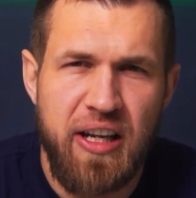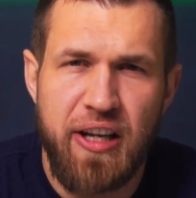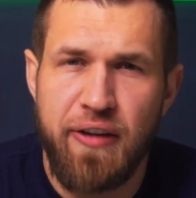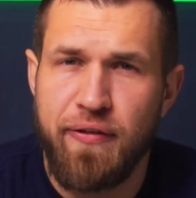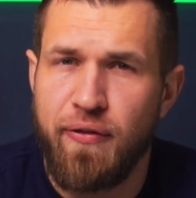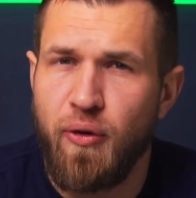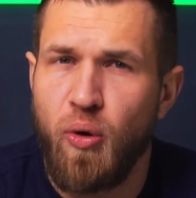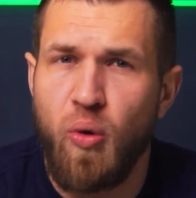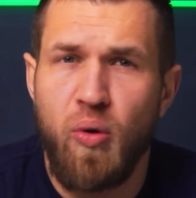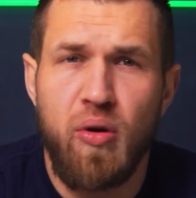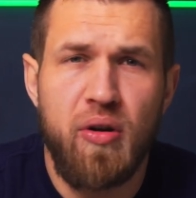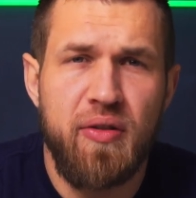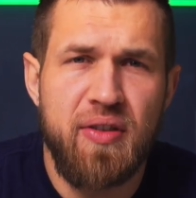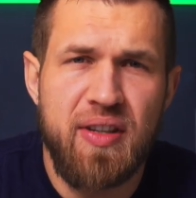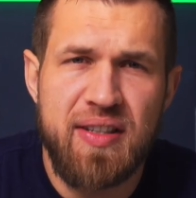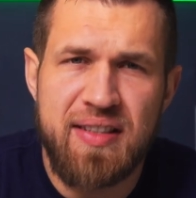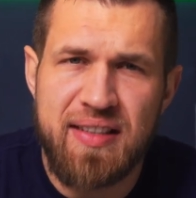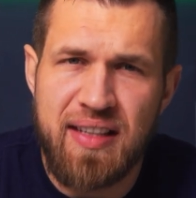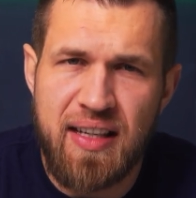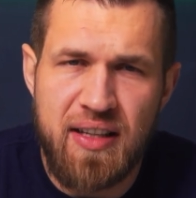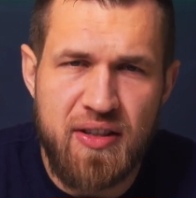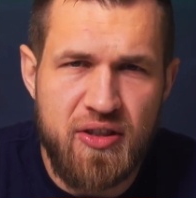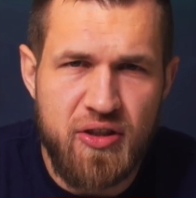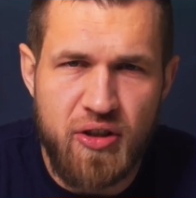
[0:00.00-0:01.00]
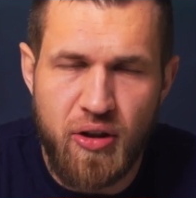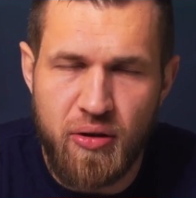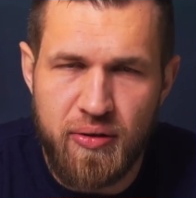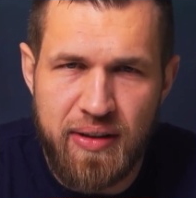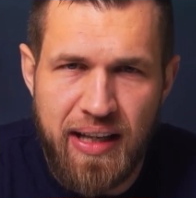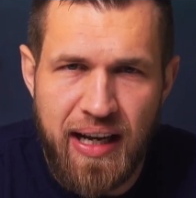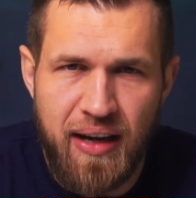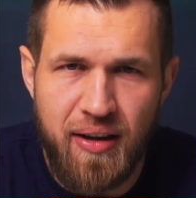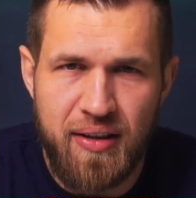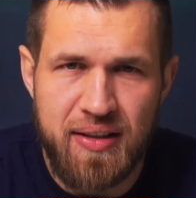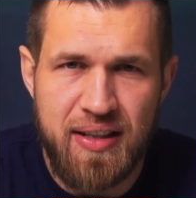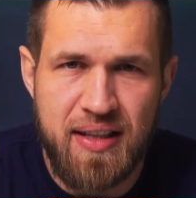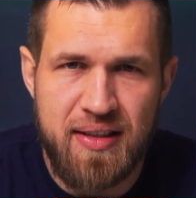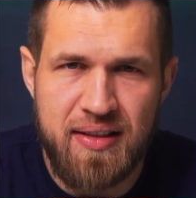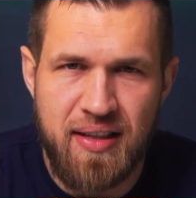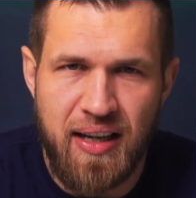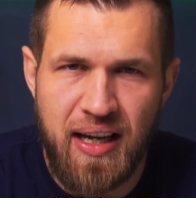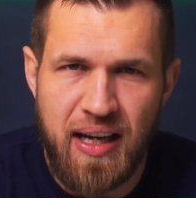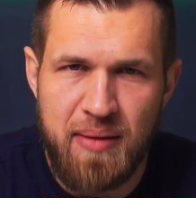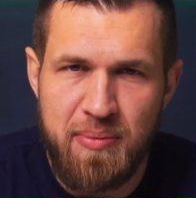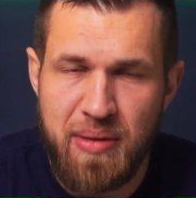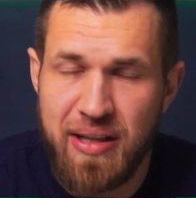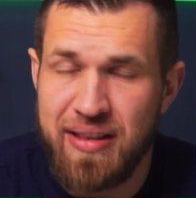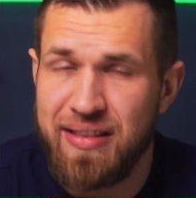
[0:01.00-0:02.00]
if all of the seats sold out at the
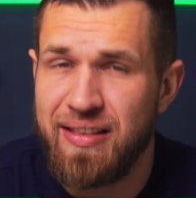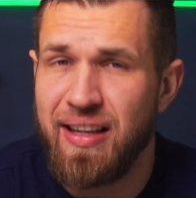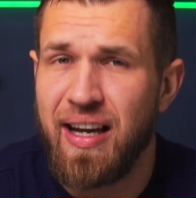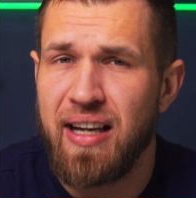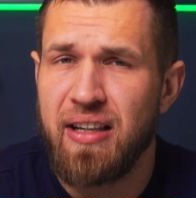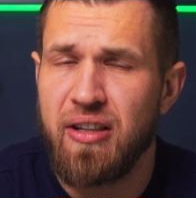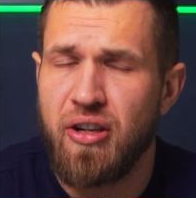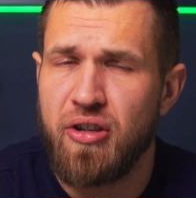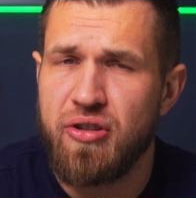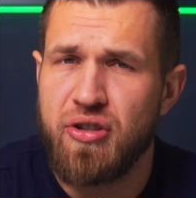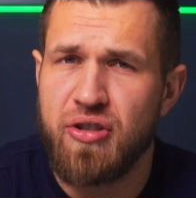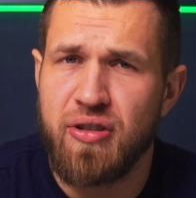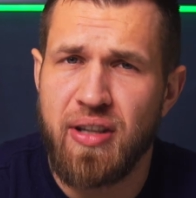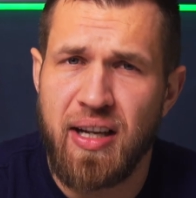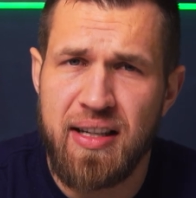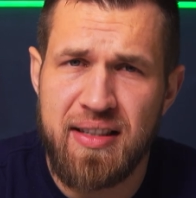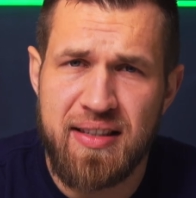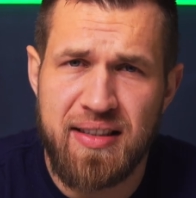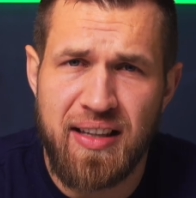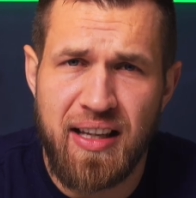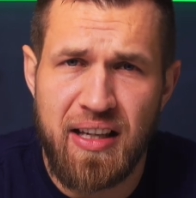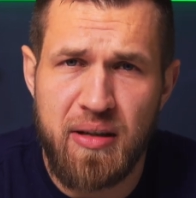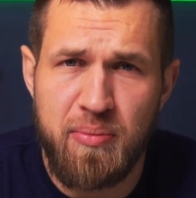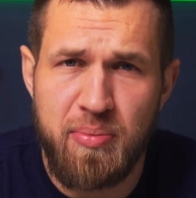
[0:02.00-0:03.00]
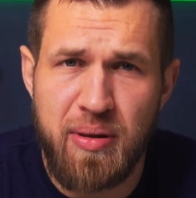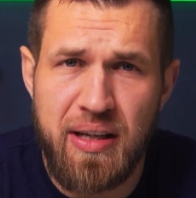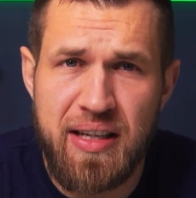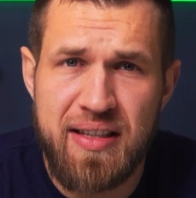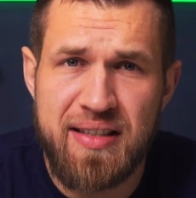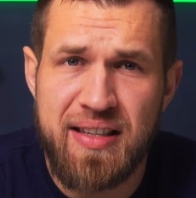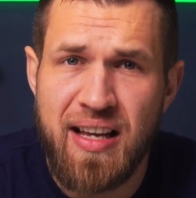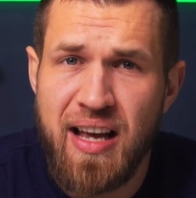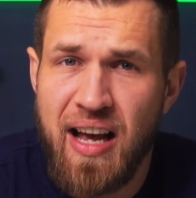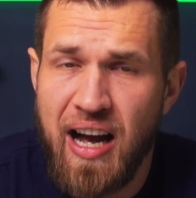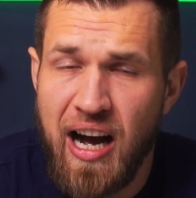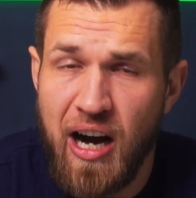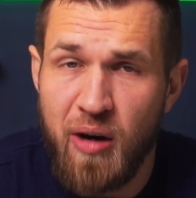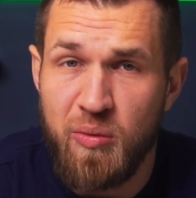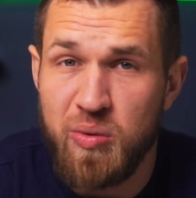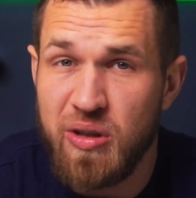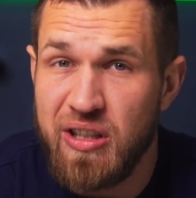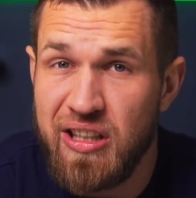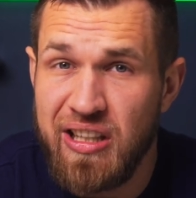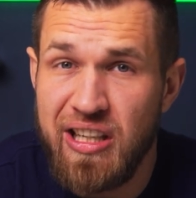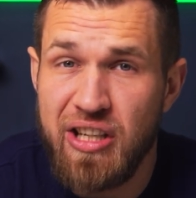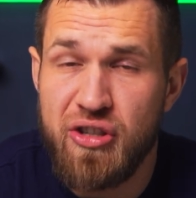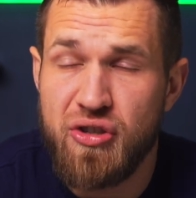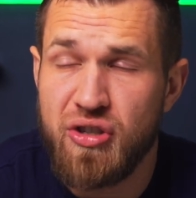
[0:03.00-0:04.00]
time at $999 a piece, I
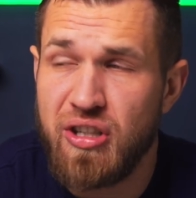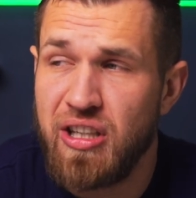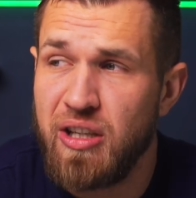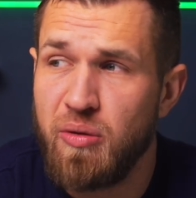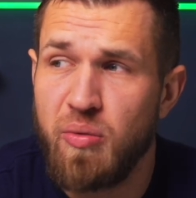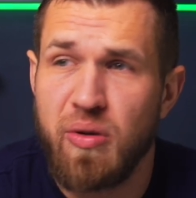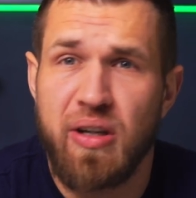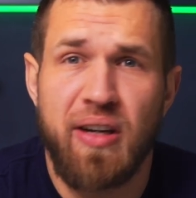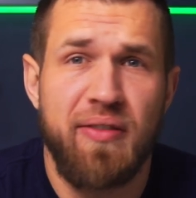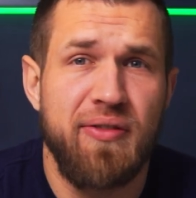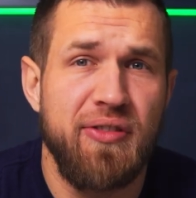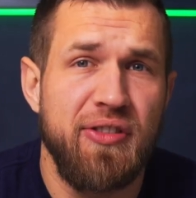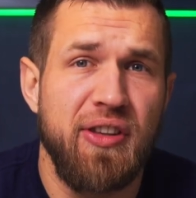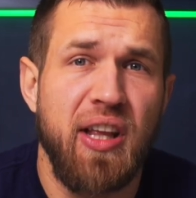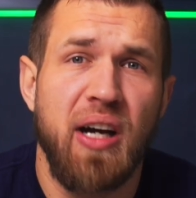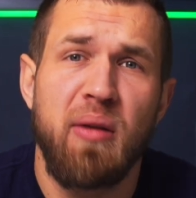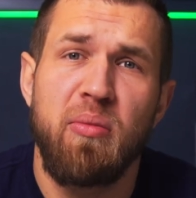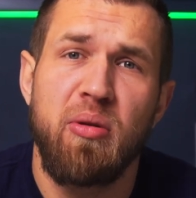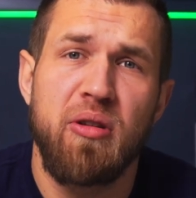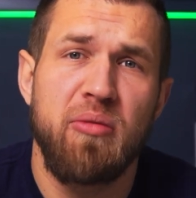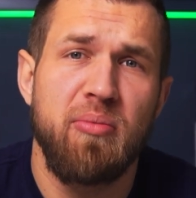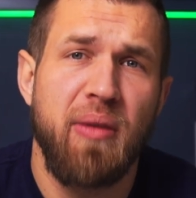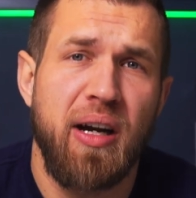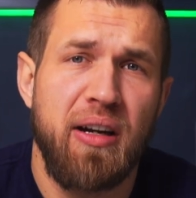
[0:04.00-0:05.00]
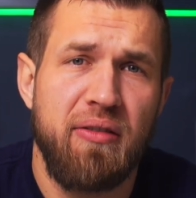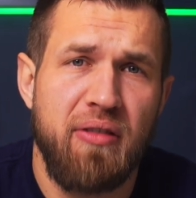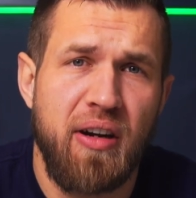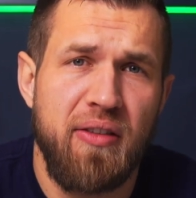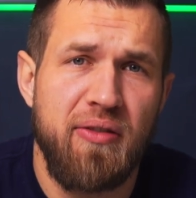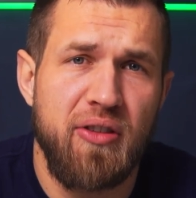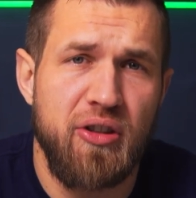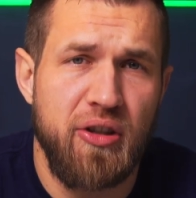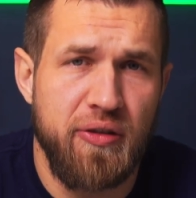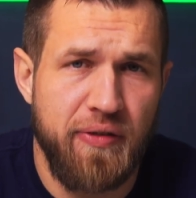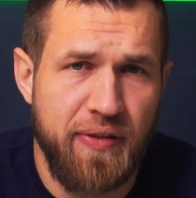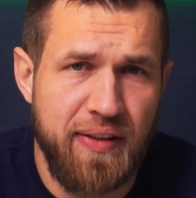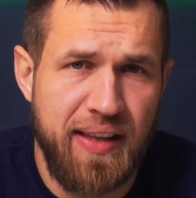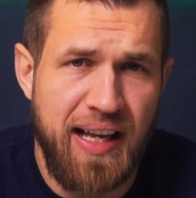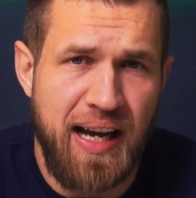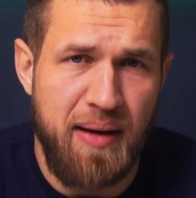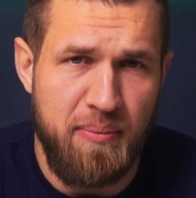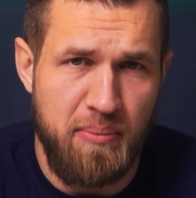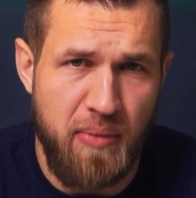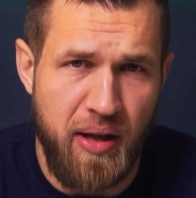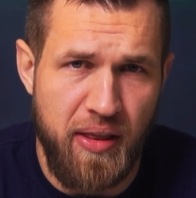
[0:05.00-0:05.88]
would have doubled my revenue for that